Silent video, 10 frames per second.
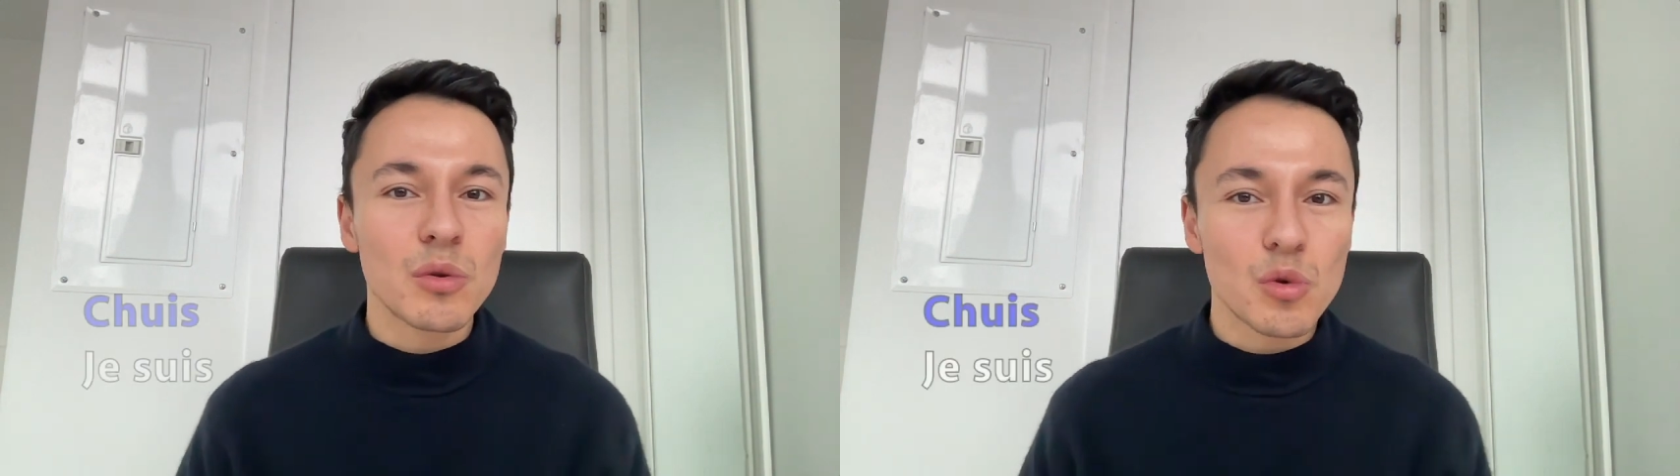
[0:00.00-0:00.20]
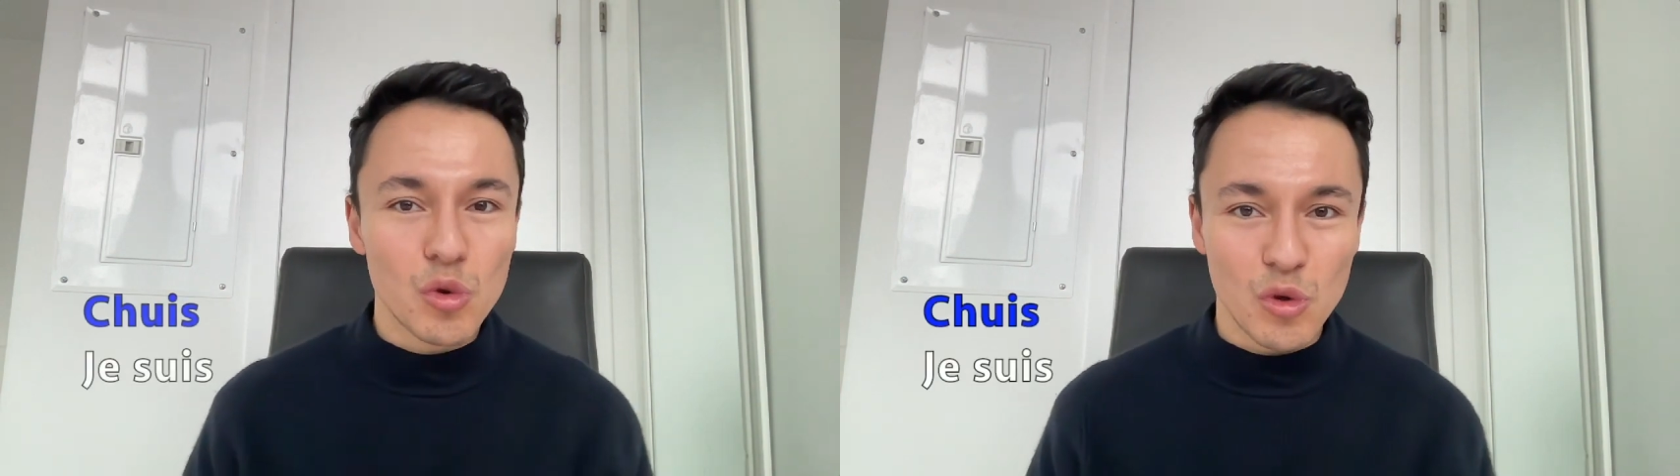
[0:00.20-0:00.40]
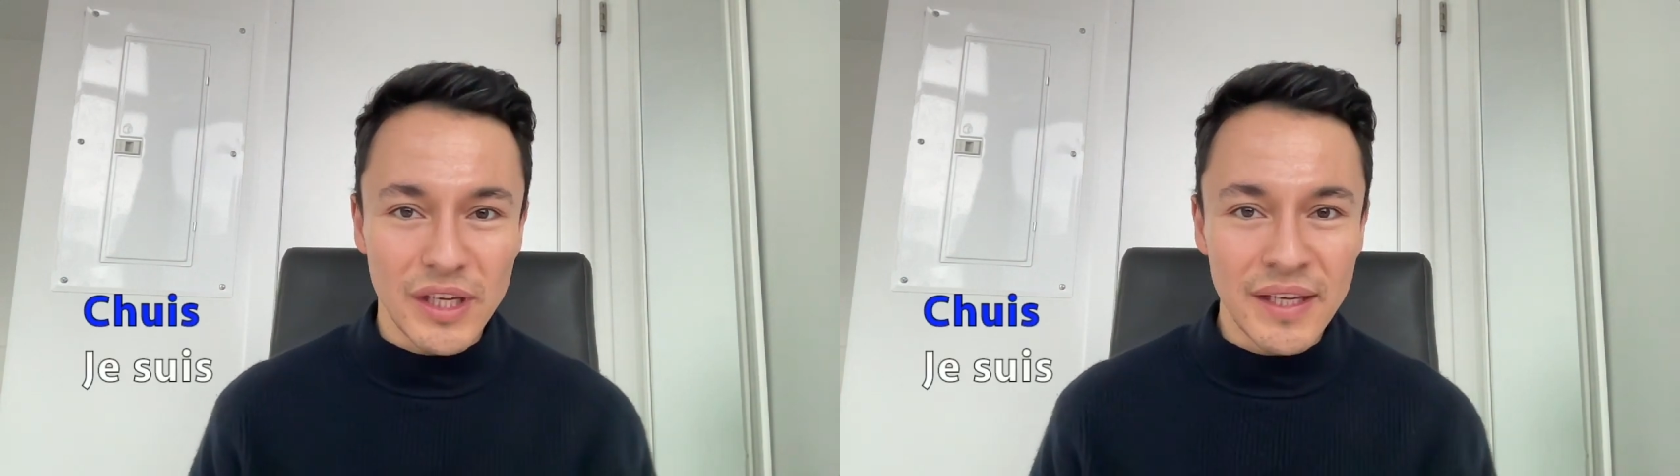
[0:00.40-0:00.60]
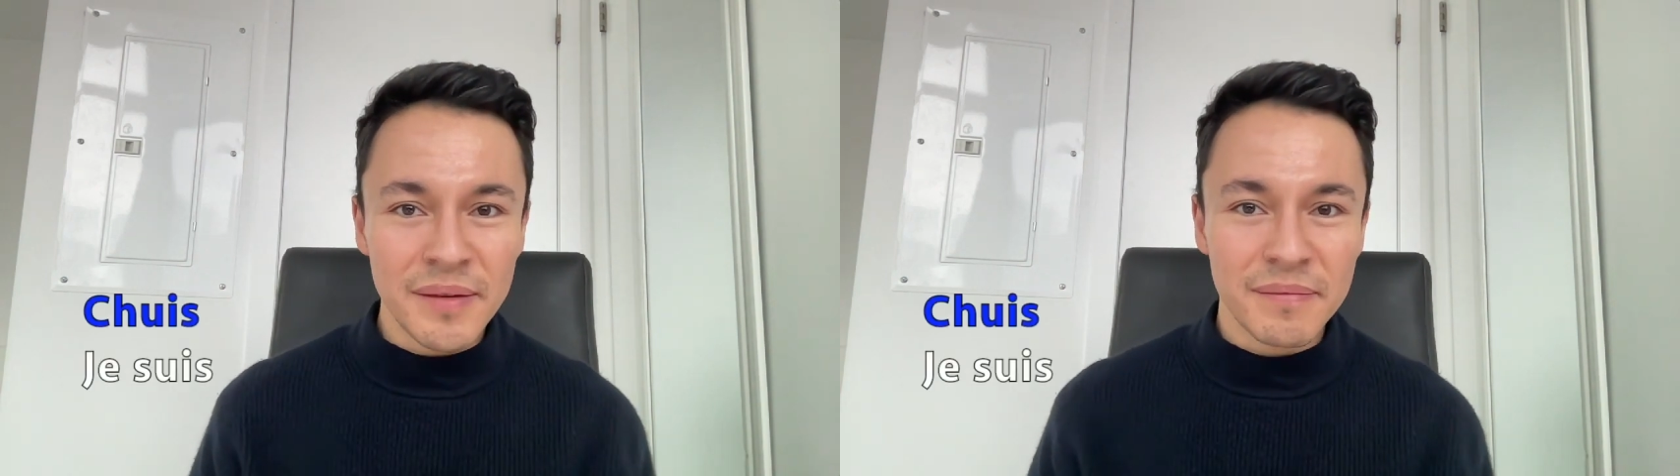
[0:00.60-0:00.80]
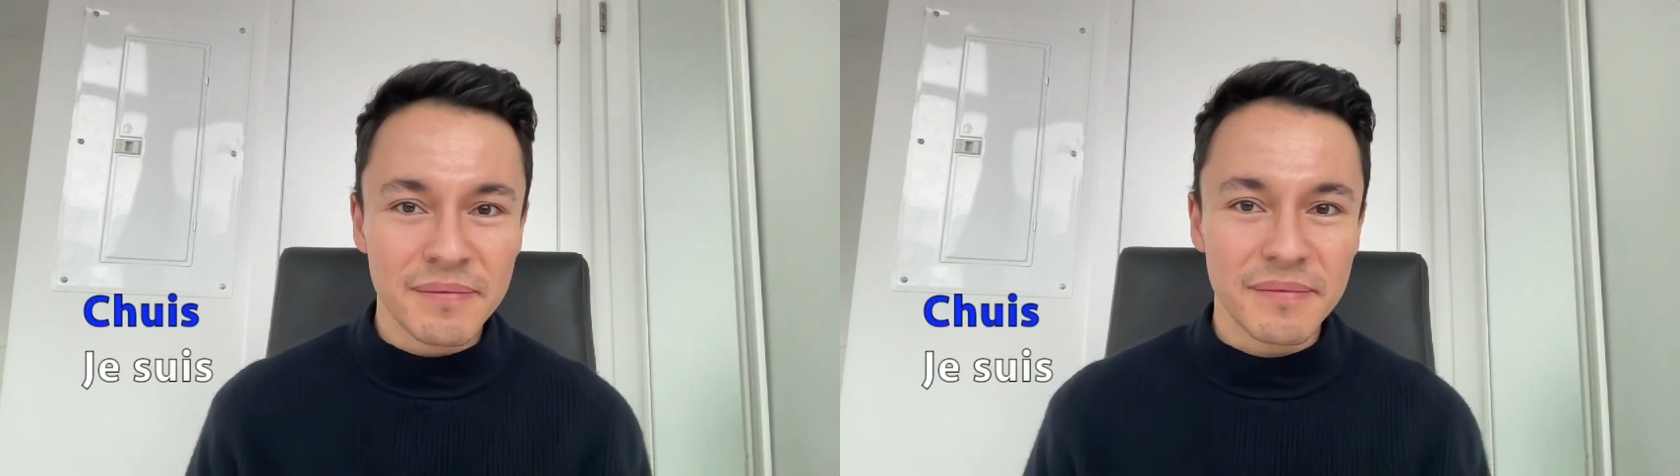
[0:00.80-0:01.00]
je suis
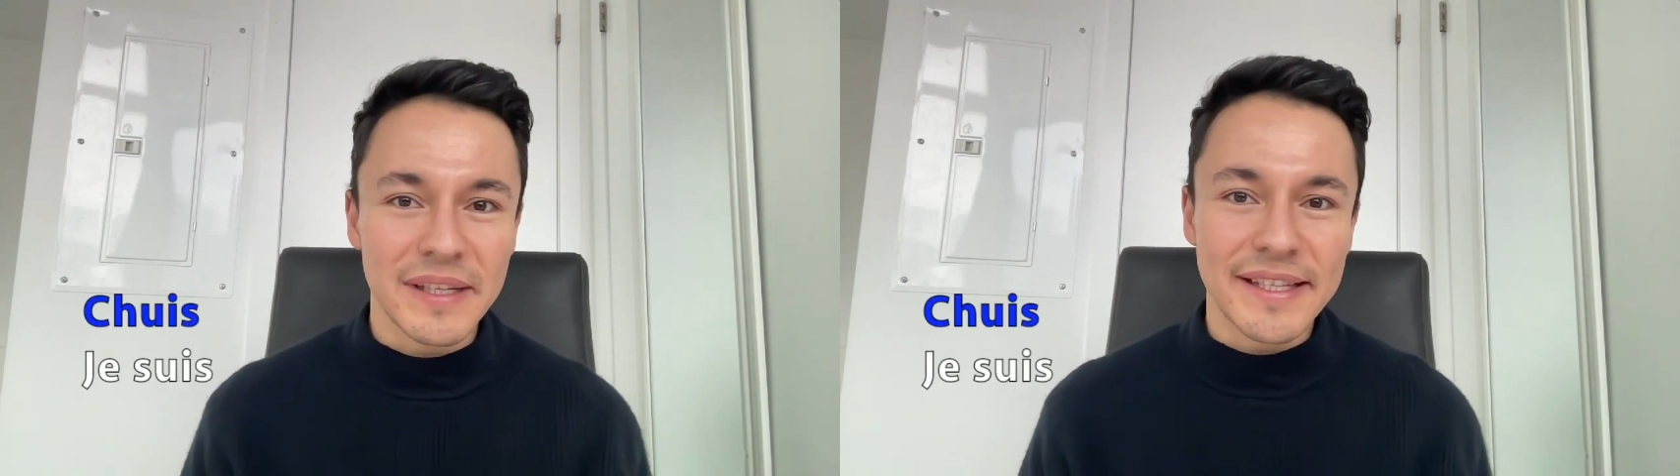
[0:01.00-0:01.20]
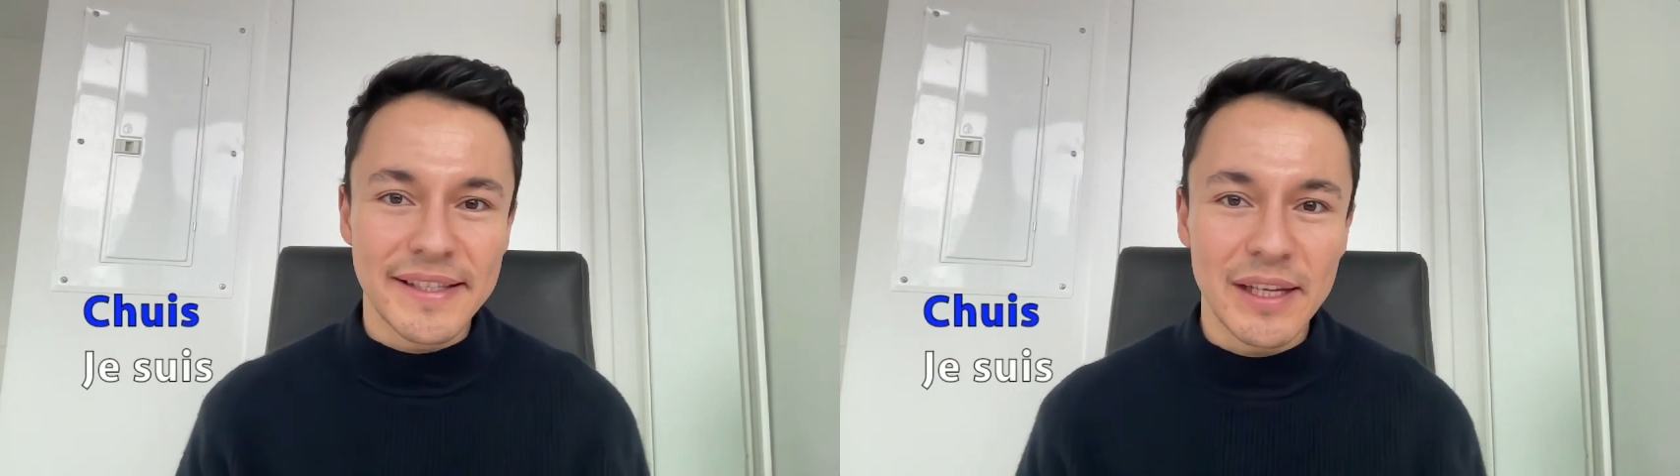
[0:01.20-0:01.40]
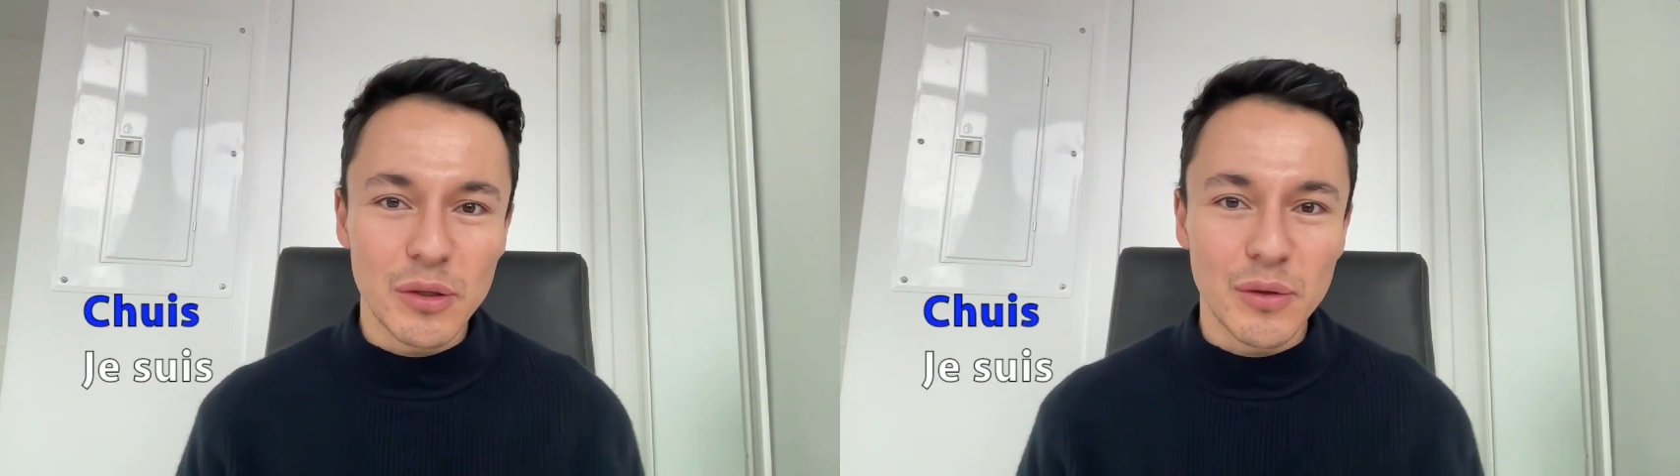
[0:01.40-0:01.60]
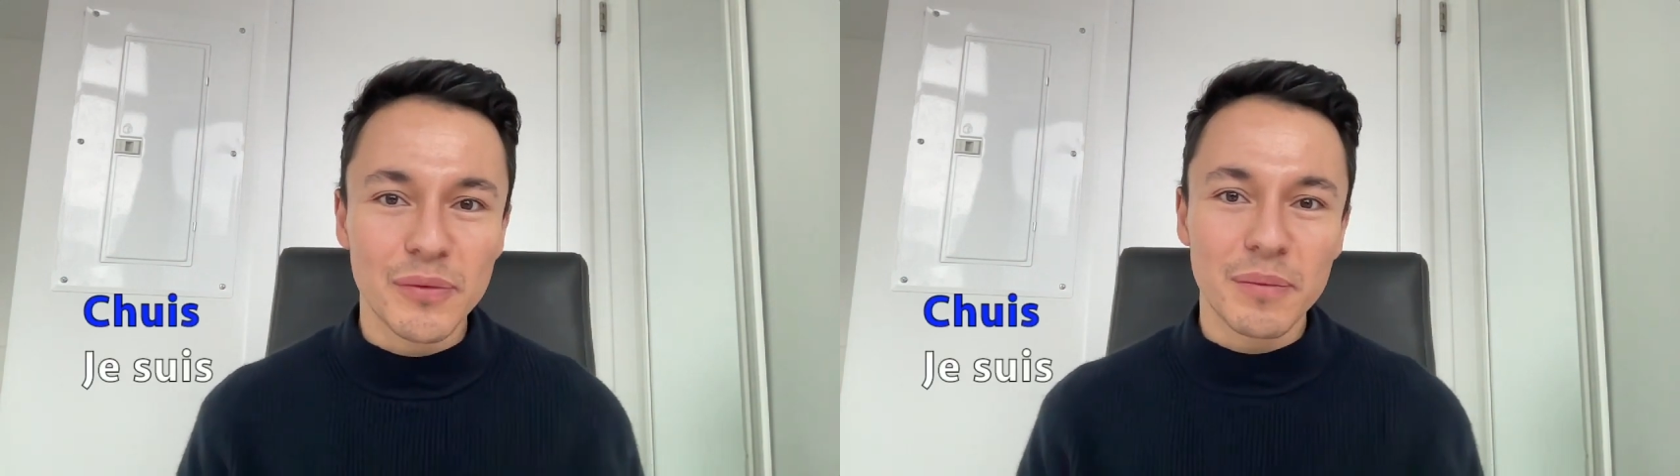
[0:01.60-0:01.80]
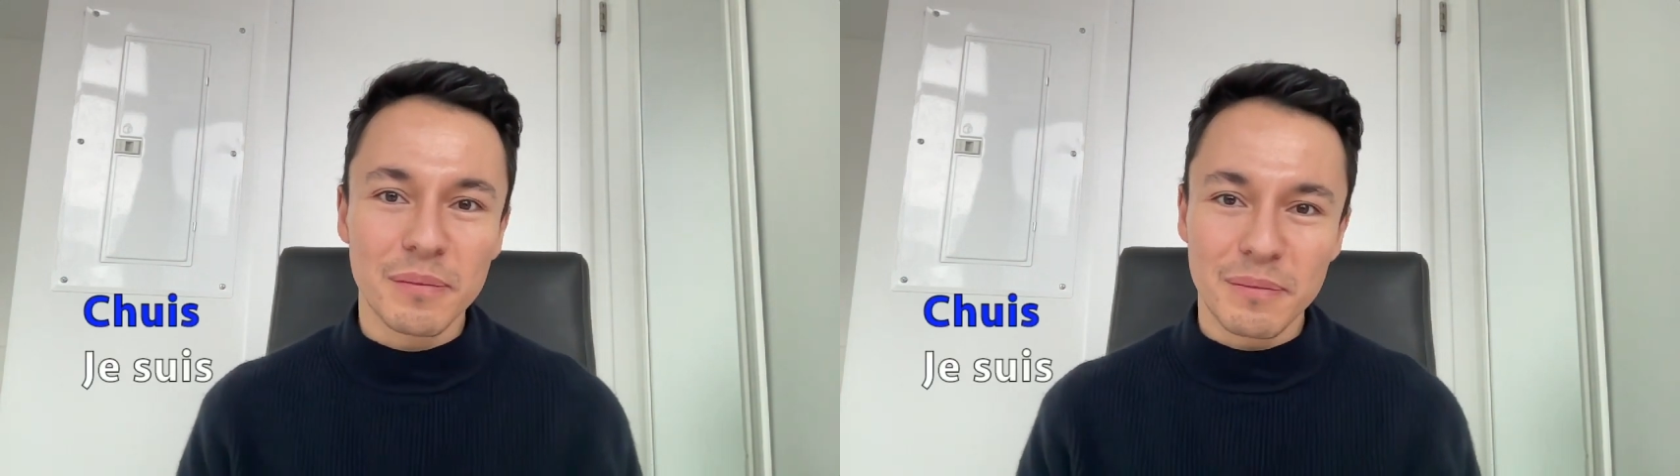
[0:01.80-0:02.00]
instead of